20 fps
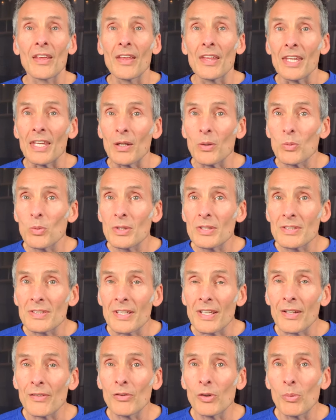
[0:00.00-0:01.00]
it was
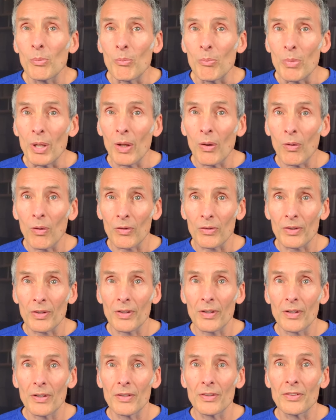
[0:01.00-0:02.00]
never built
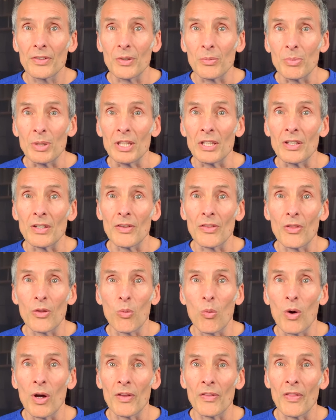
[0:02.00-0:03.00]
to be the
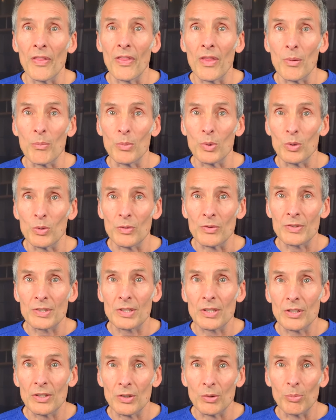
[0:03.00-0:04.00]
one that
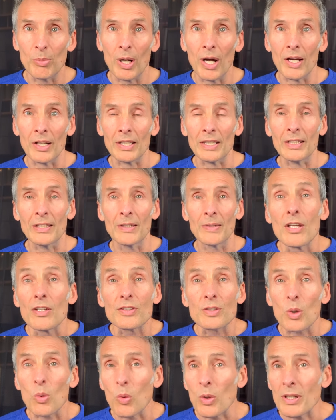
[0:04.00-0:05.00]
moves your body.
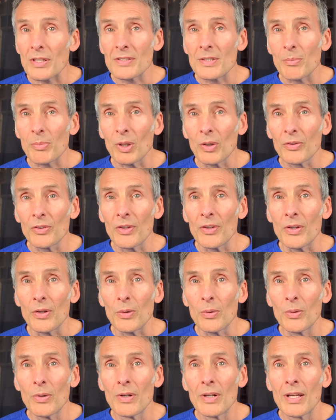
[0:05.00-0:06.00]
So, what is it built to
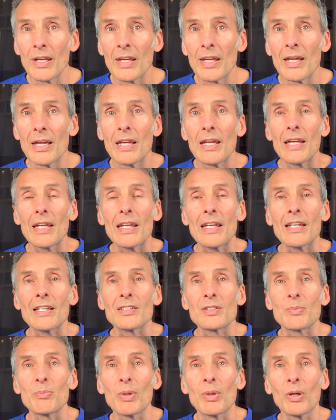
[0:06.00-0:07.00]
do?
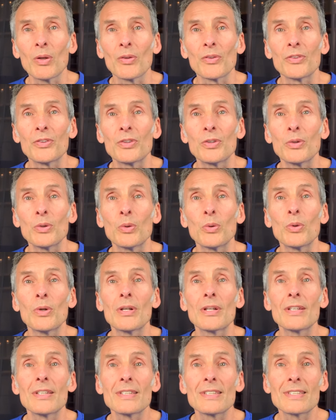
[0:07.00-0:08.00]
It's built to
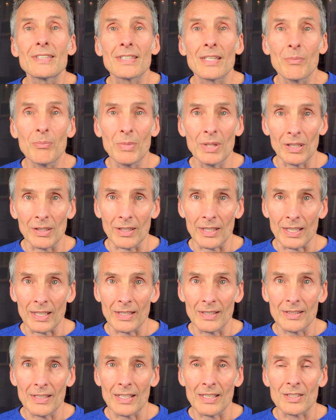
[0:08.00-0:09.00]

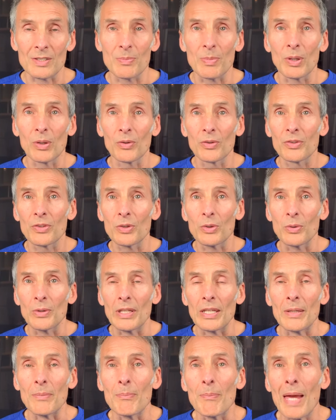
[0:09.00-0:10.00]
simulate, it's built to
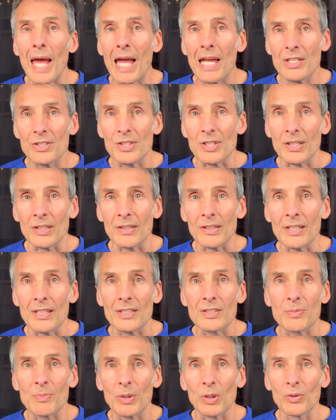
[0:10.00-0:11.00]
imagine,
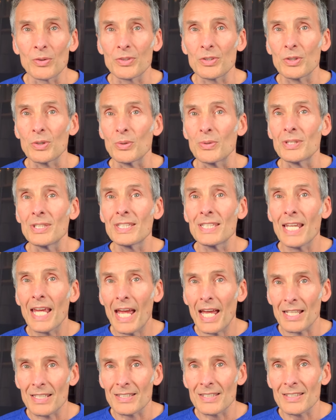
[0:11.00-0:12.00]
it's built to
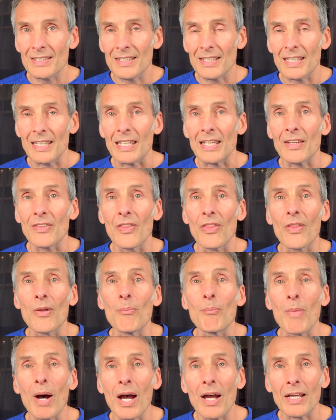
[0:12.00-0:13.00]
test in the
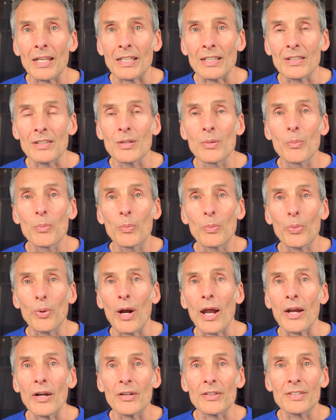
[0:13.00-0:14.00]
mind
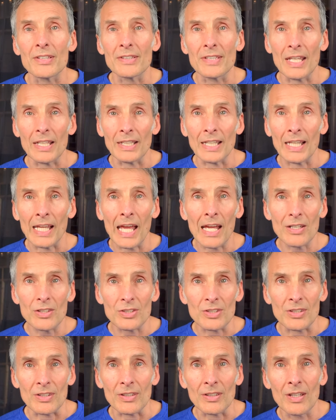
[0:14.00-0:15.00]
prior to taking
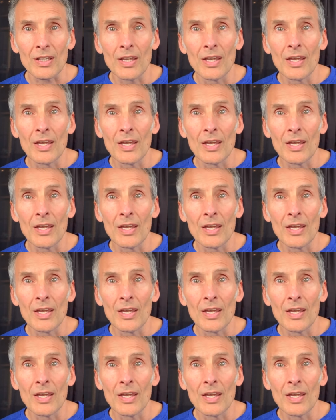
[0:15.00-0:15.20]
action.